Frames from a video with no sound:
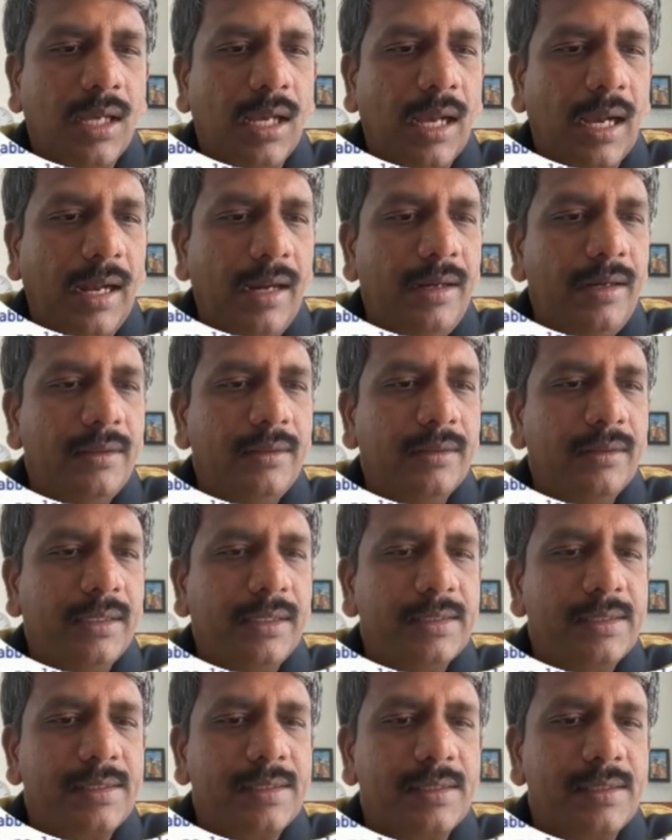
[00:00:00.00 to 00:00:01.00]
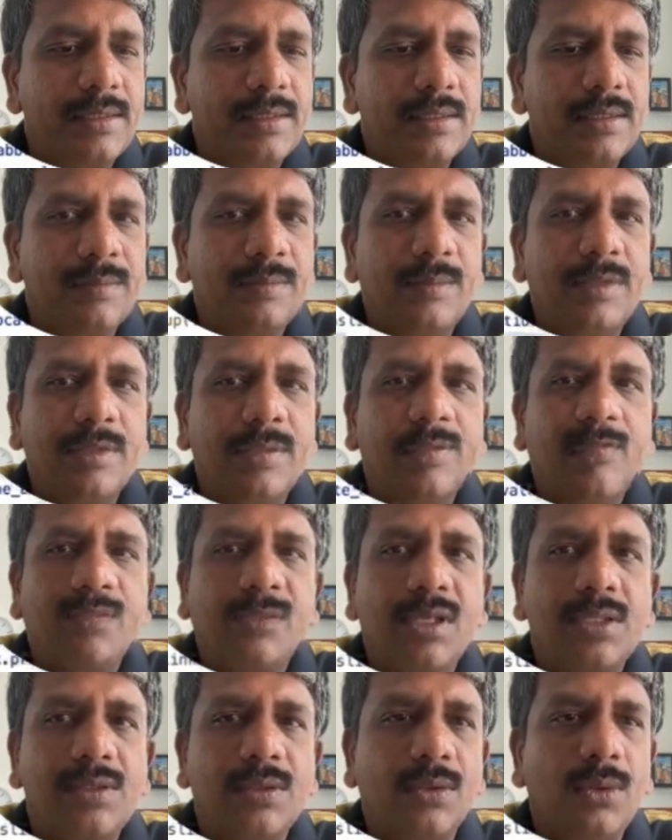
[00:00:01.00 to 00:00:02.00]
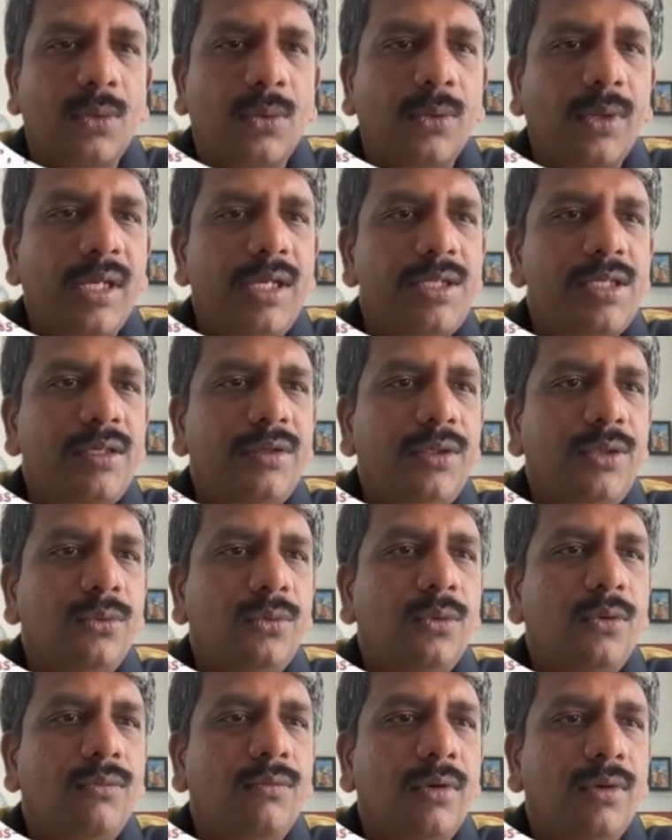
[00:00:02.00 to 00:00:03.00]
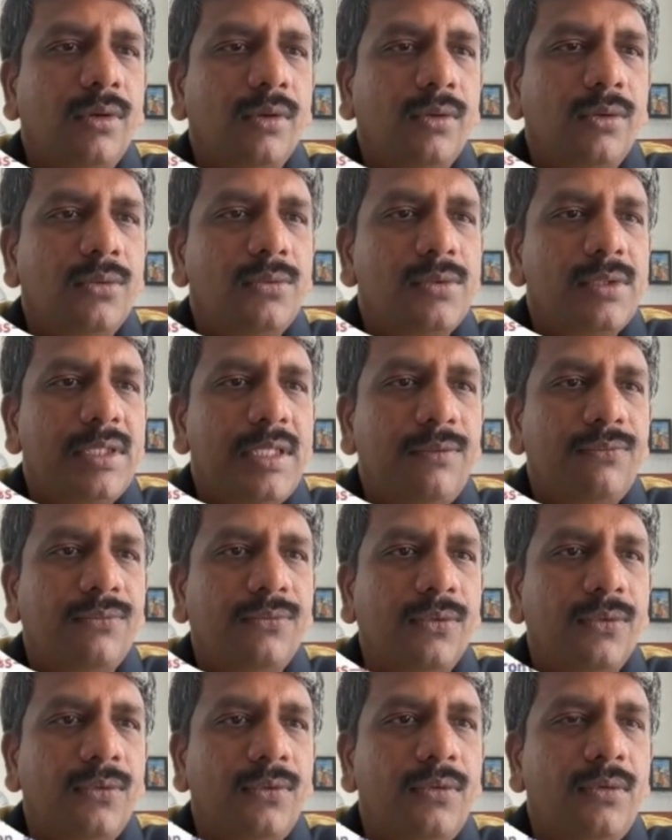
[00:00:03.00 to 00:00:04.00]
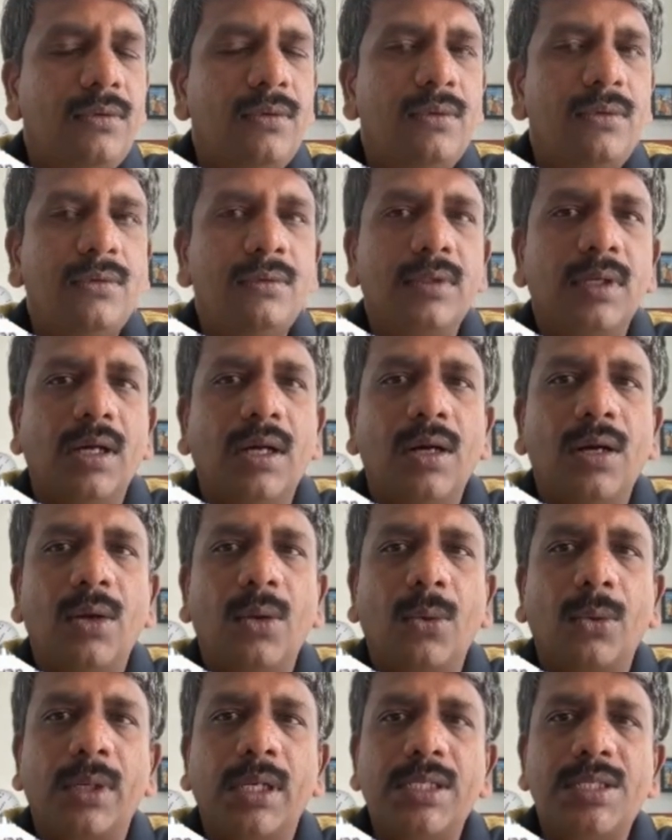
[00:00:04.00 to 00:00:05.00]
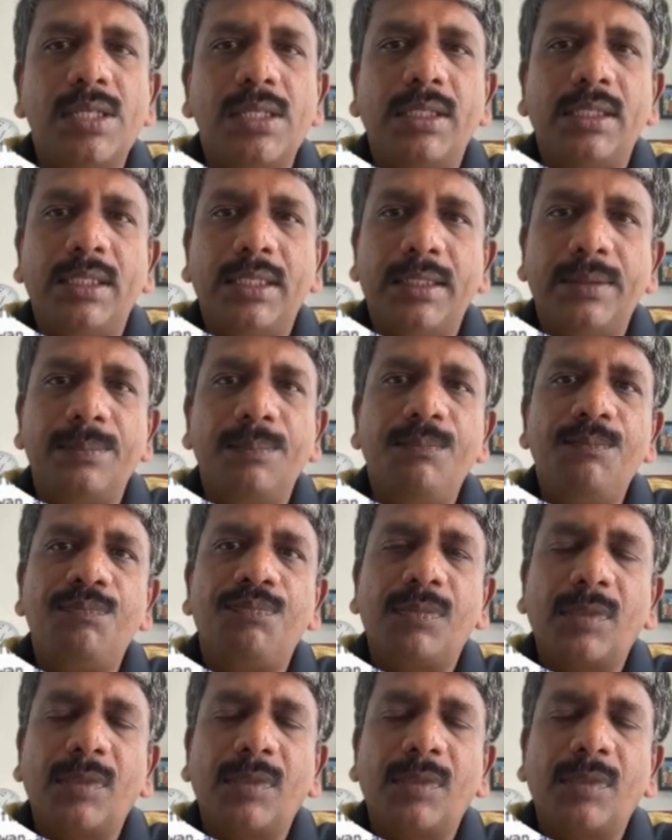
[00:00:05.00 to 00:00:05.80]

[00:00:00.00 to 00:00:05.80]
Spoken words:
and the instance number. So location, you don't want to use the full location name.